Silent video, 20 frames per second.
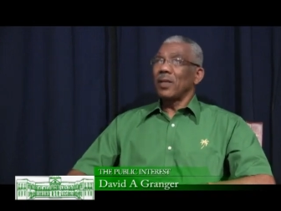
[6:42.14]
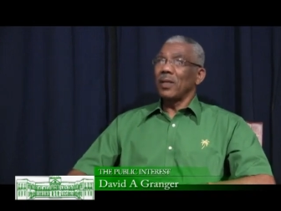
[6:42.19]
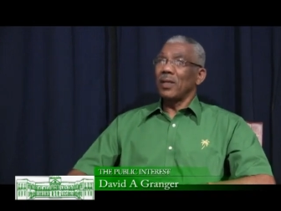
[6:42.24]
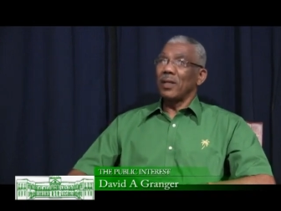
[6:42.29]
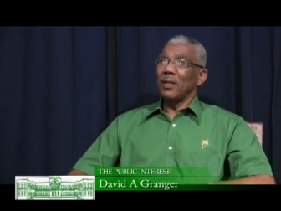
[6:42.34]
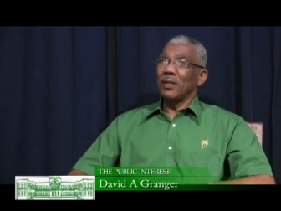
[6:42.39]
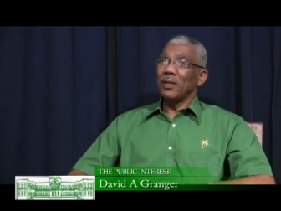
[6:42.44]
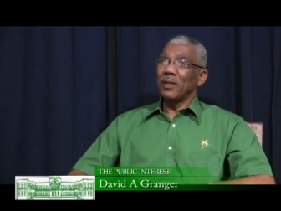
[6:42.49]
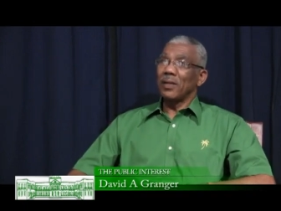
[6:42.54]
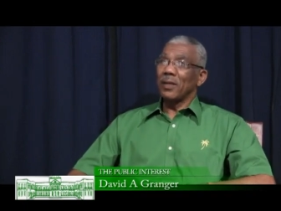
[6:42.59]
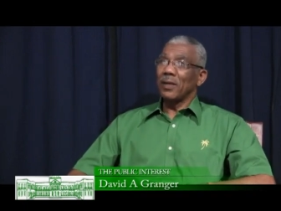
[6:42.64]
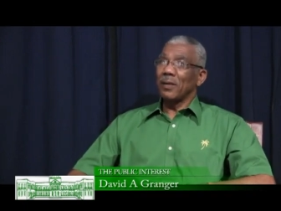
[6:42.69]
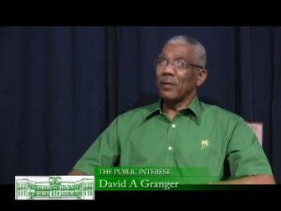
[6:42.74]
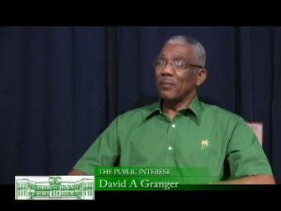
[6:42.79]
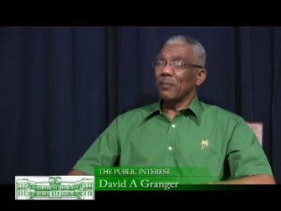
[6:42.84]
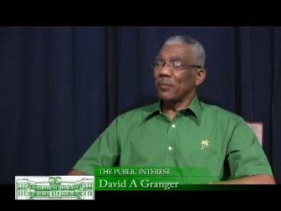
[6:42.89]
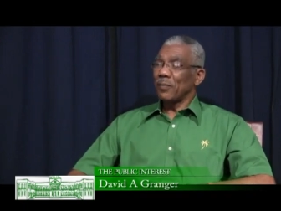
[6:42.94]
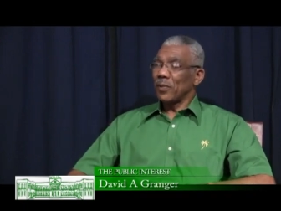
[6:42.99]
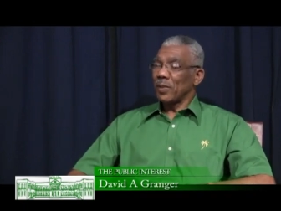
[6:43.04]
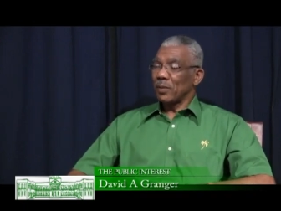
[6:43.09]
in,
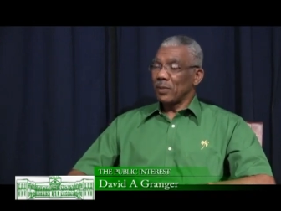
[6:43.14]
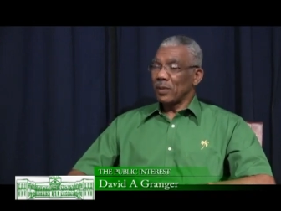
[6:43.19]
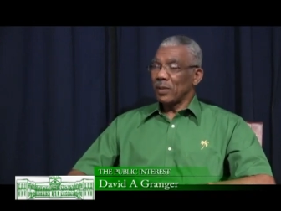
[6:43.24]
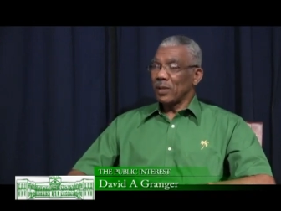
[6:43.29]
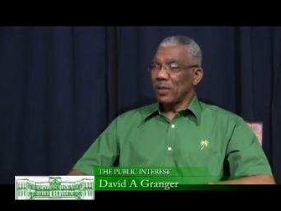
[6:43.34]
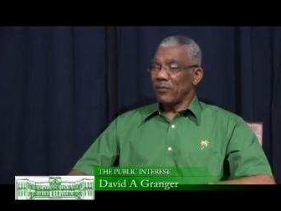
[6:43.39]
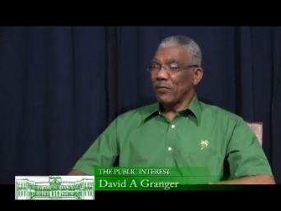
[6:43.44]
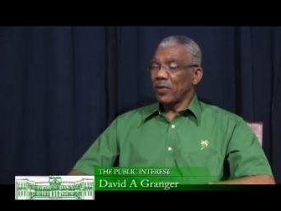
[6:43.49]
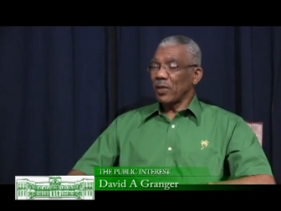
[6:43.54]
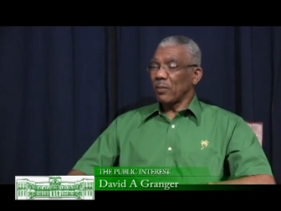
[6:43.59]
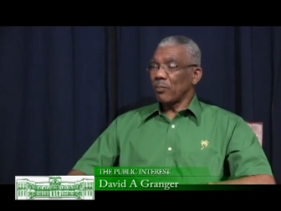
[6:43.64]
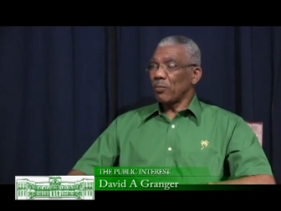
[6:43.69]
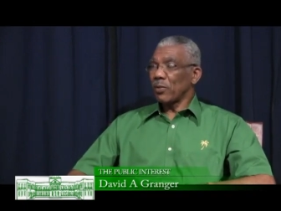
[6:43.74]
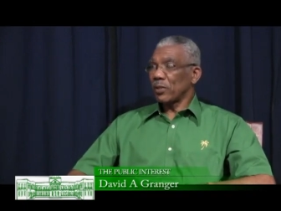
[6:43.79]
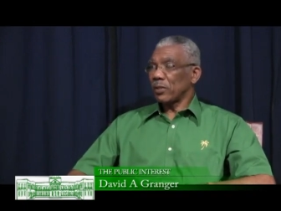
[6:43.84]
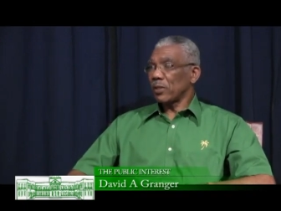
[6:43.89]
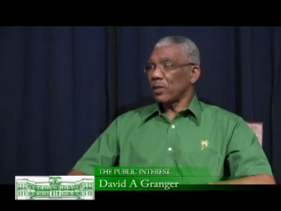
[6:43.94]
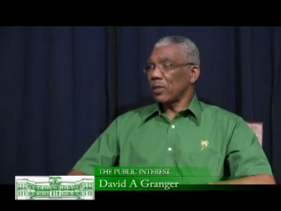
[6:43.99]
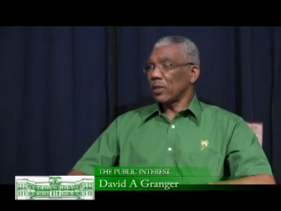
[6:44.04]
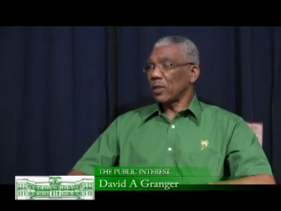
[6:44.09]
um, in living in
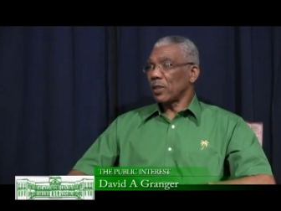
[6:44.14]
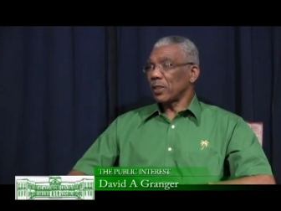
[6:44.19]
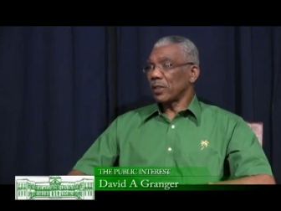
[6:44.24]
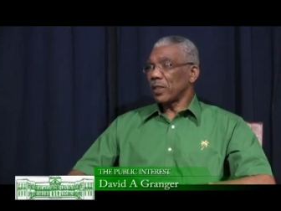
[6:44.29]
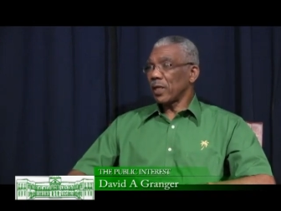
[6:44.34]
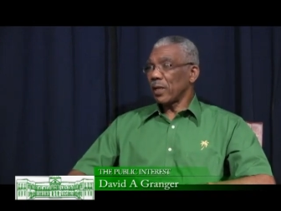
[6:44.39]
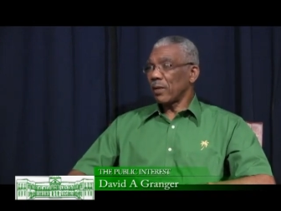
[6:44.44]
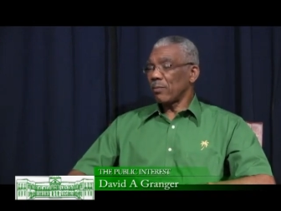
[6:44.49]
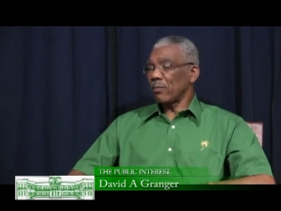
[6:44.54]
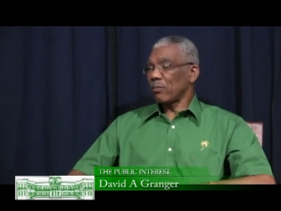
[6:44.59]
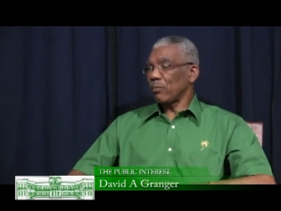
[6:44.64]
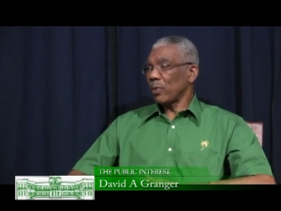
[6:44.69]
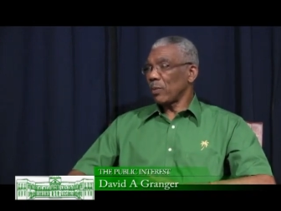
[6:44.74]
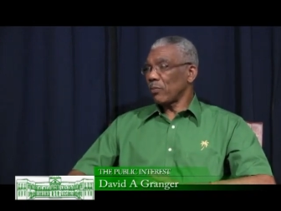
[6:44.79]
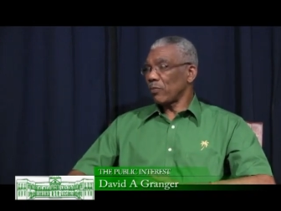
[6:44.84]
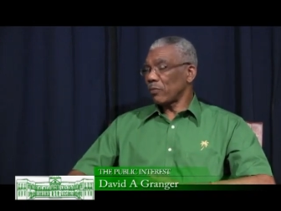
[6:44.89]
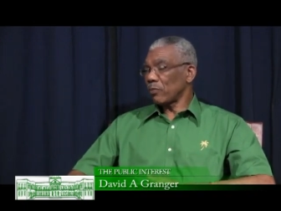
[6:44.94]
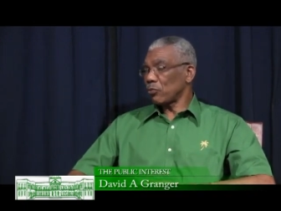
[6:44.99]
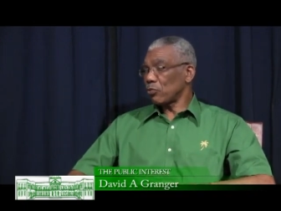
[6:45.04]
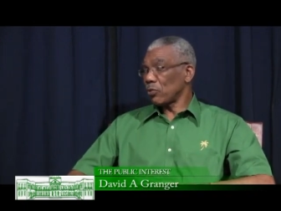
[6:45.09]
Britain at that time,
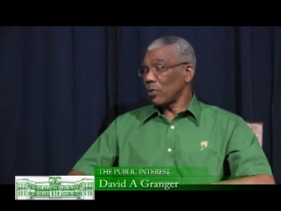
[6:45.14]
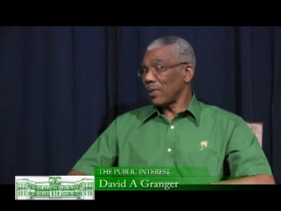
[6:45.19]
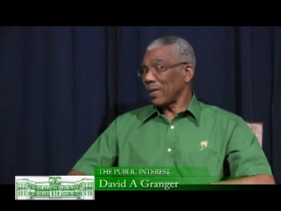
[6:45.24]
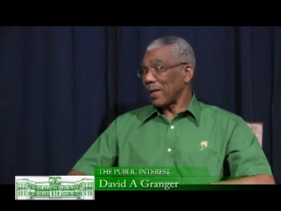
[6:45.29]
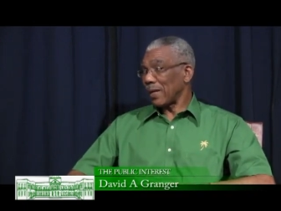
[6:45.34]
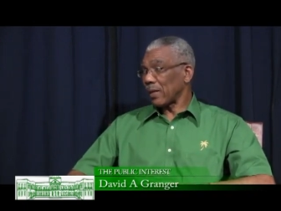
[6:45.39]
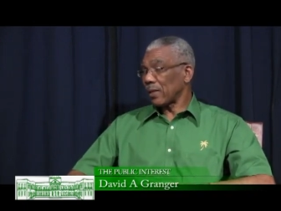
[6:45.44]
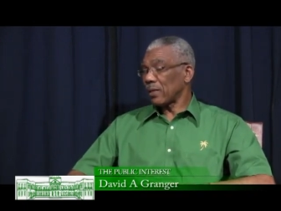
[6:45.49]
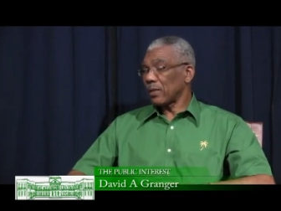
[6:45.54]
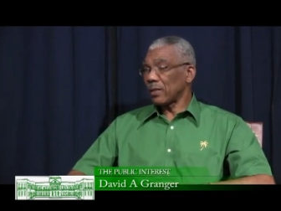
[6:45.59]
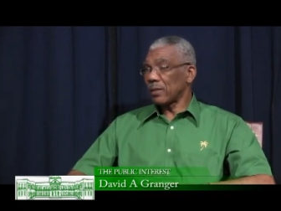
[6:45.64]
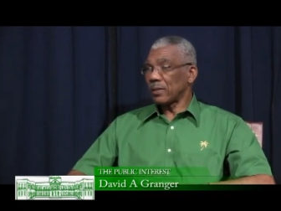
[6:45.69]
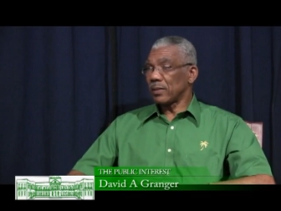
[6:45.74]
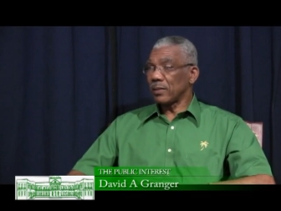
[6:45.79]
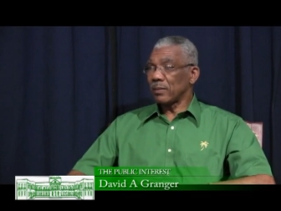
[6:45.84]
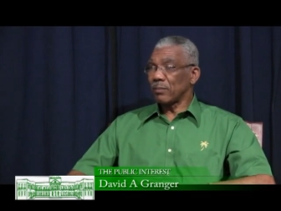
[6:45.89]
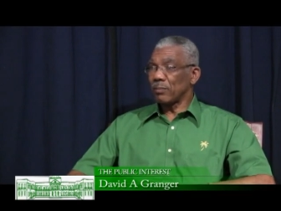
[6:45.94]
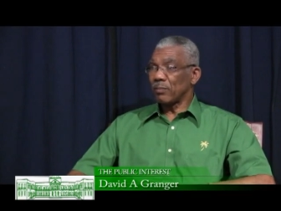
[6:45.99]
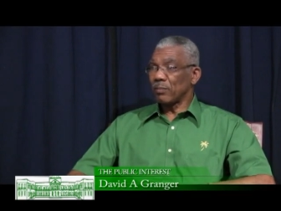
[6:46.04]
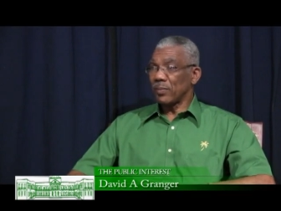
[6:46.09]
people from Sri Lanka
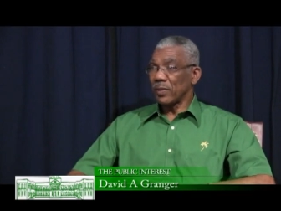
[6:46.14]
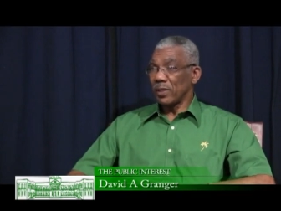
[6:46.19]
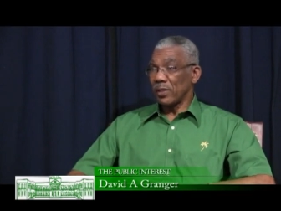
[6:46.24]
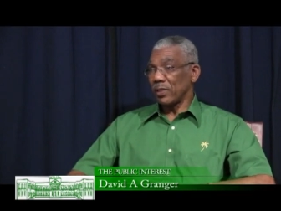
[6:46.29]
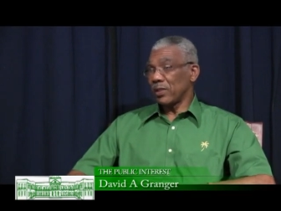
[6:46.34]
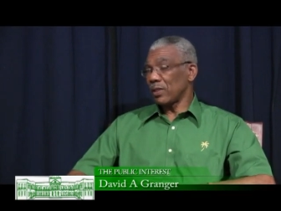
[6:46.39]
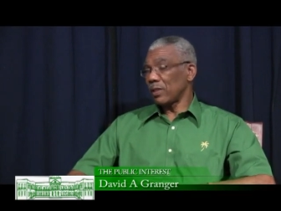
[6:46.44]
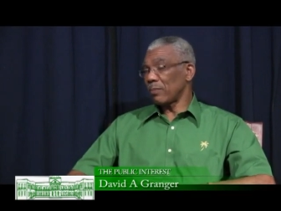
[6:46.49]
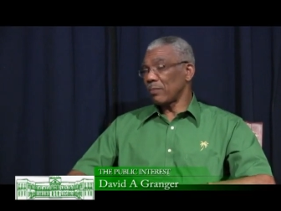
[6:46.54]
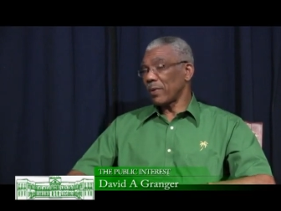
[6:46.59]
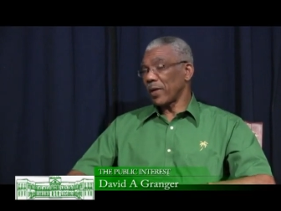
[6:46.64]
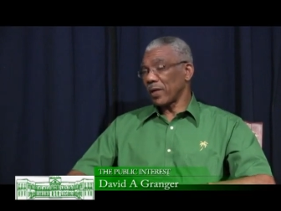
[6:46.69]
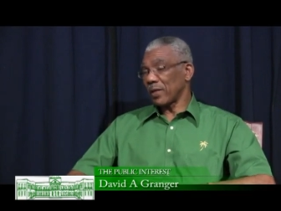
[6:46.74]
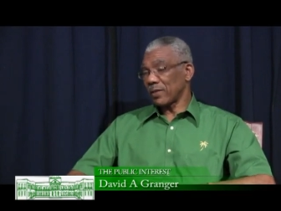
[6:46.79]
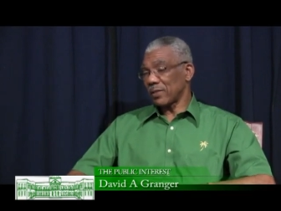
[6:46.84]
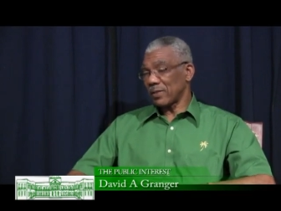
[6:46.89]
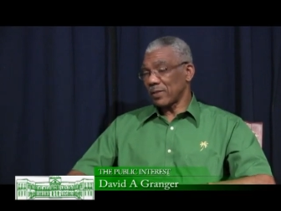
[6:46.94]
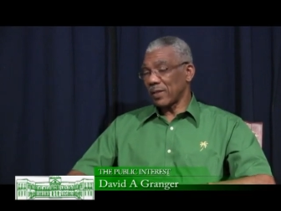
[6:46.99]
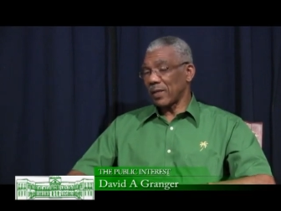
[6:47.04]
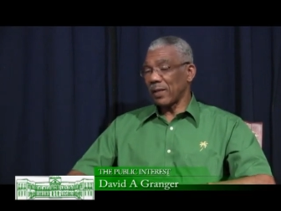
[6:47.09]
and India and
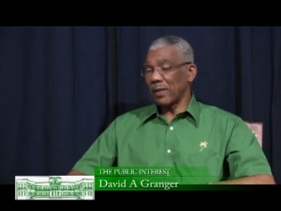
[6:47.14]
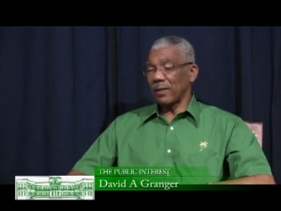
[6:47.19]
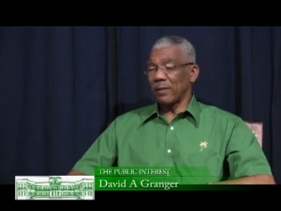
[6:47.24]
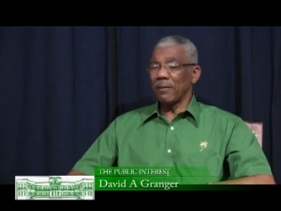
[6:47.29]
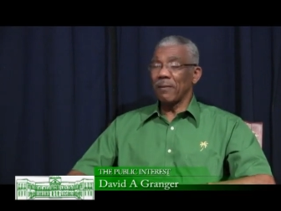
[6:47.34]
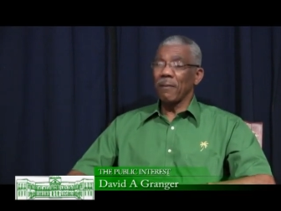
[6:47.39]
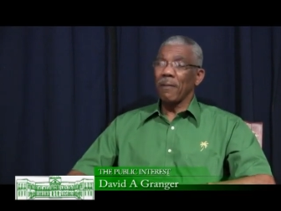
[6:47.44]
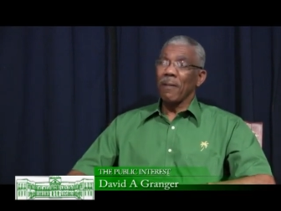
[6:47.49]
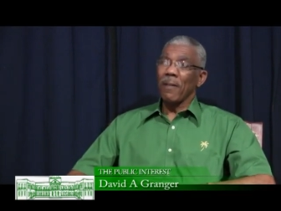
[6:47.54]
Pakistan.